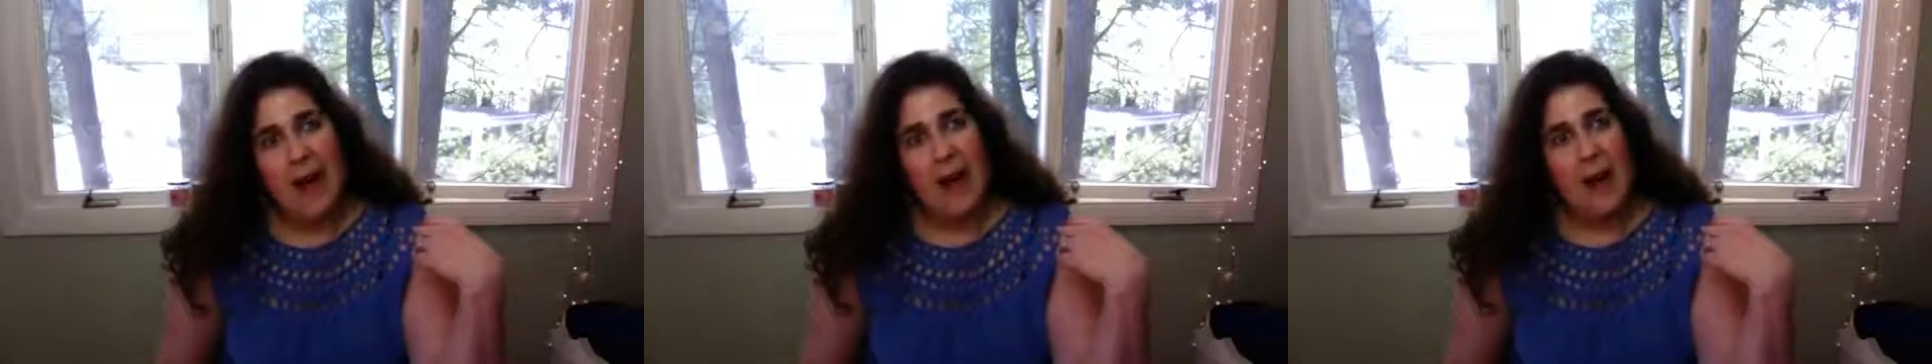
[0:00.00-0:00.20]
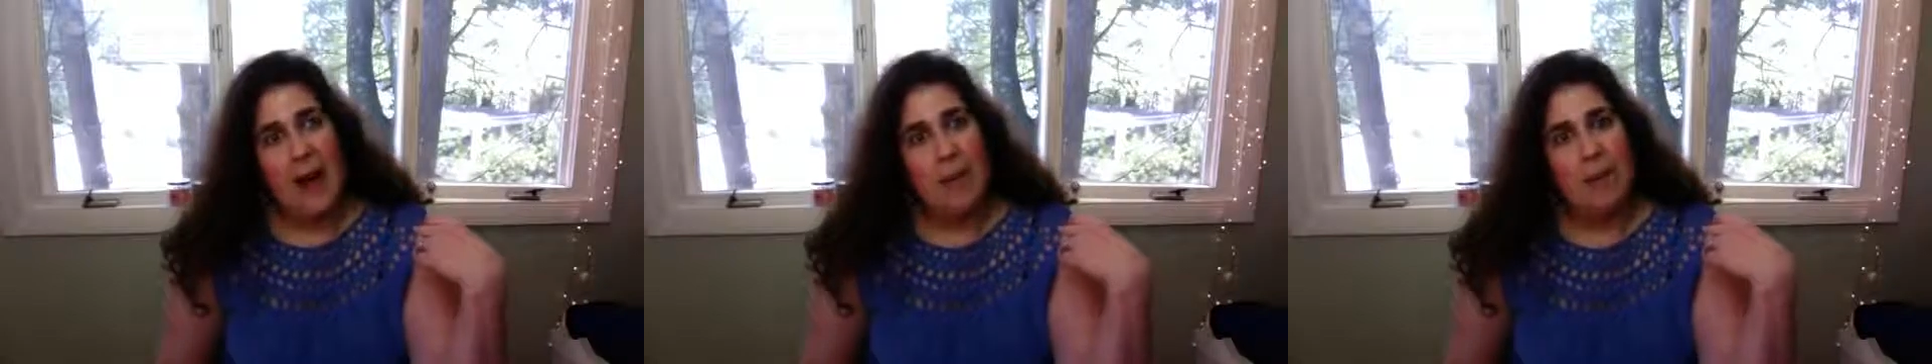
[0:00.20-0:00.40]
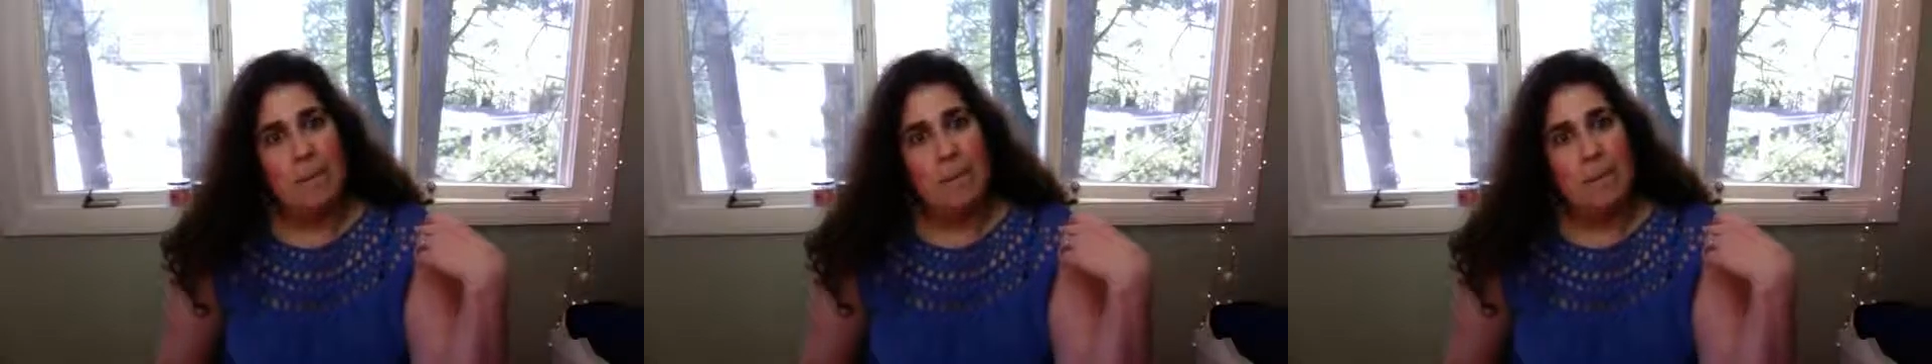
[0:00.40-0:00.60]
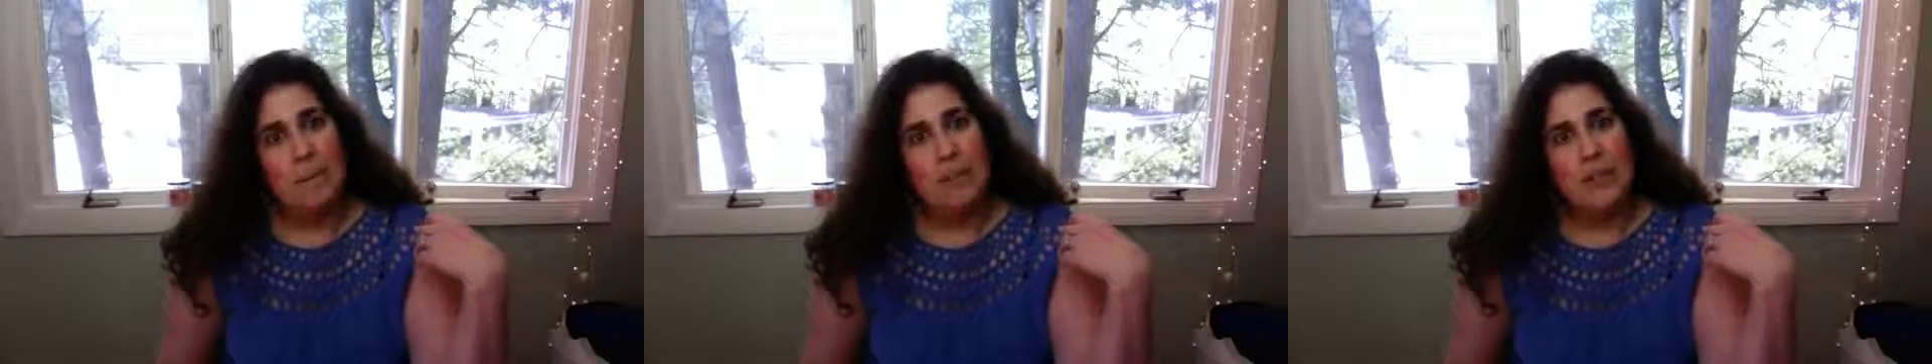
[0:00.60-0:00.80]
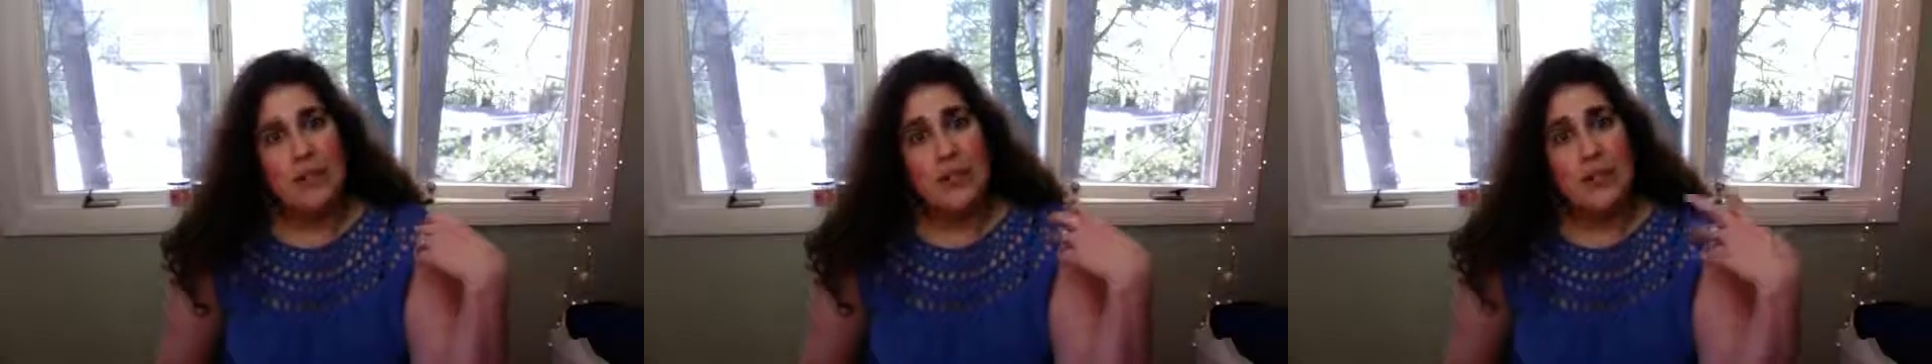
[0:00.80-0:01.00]

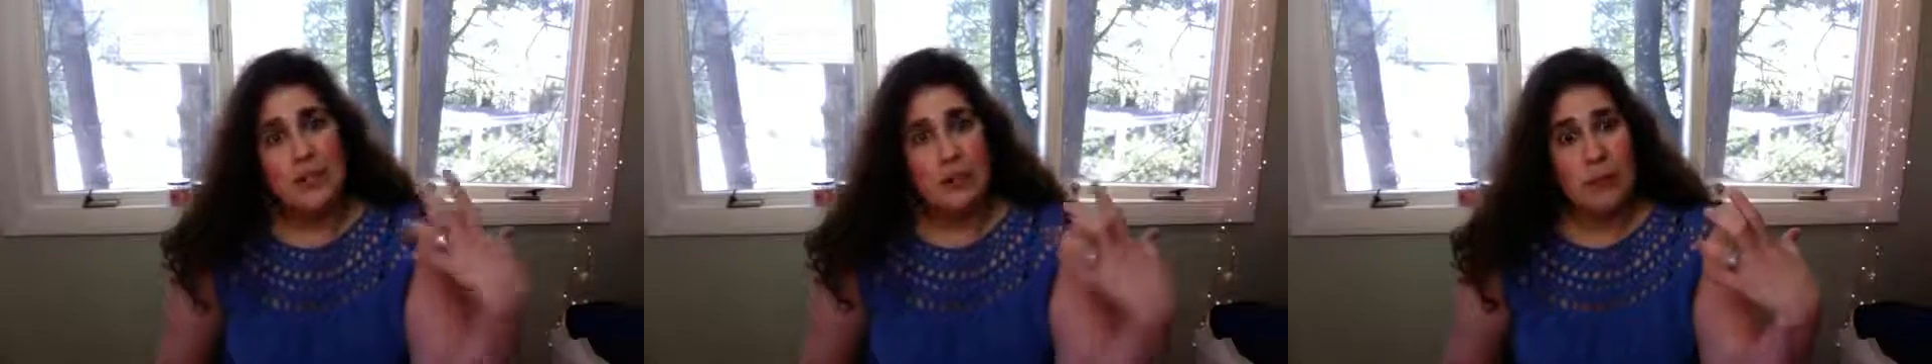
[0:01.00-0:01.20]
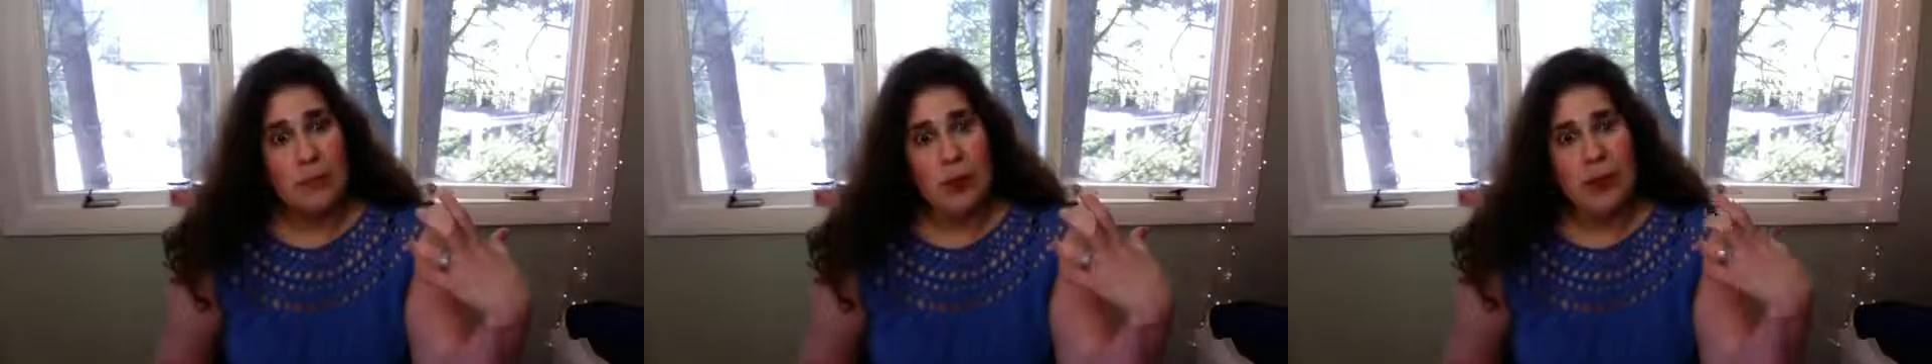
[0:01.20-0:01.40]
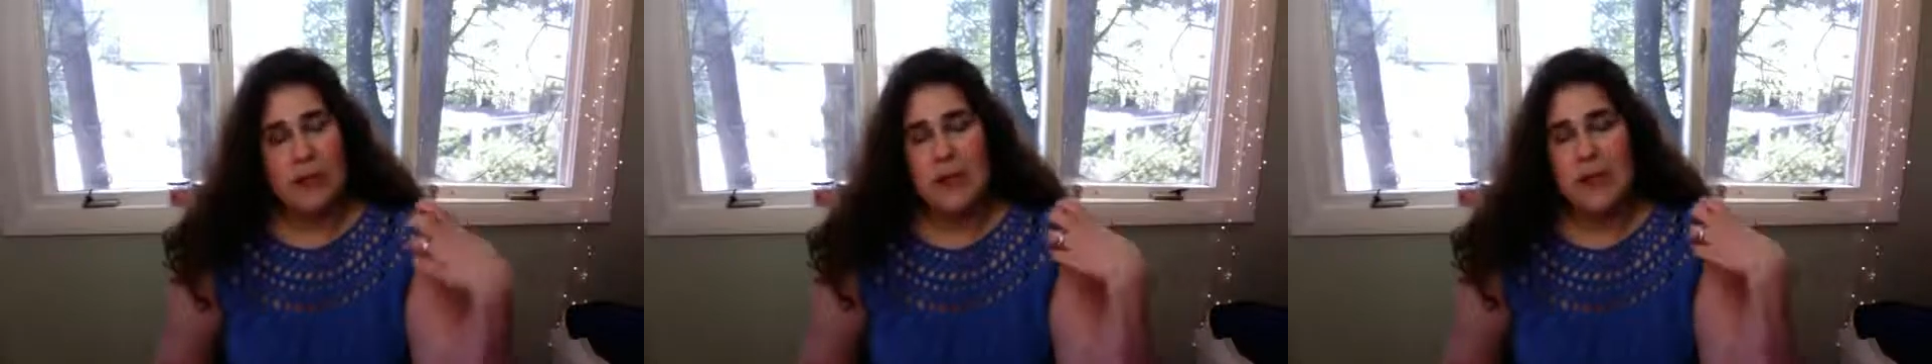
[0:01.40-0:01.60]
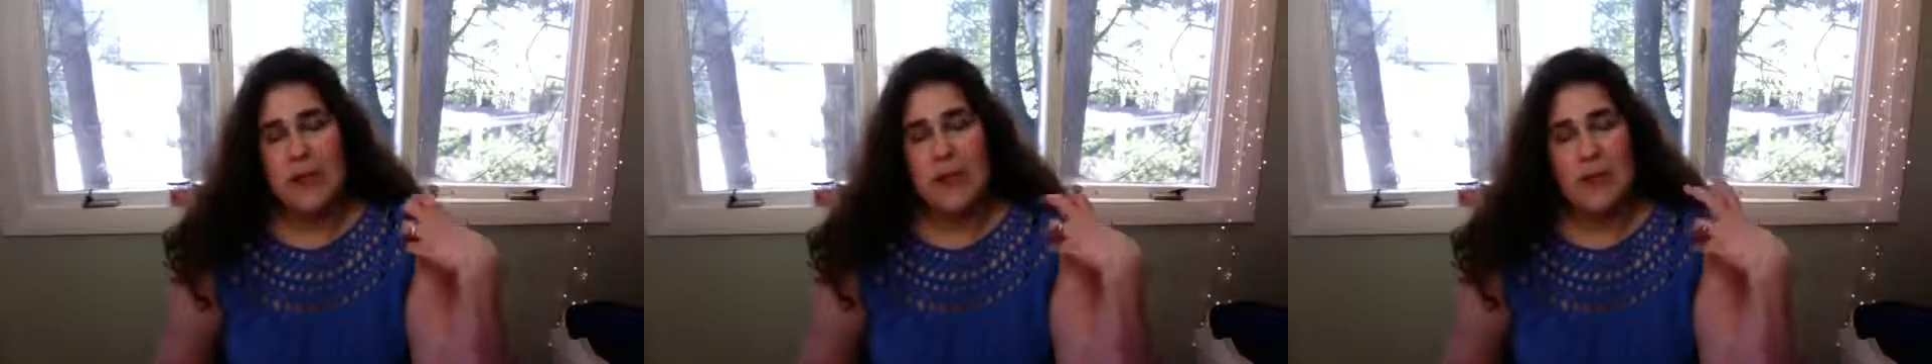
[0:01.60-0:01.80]
to support yourself,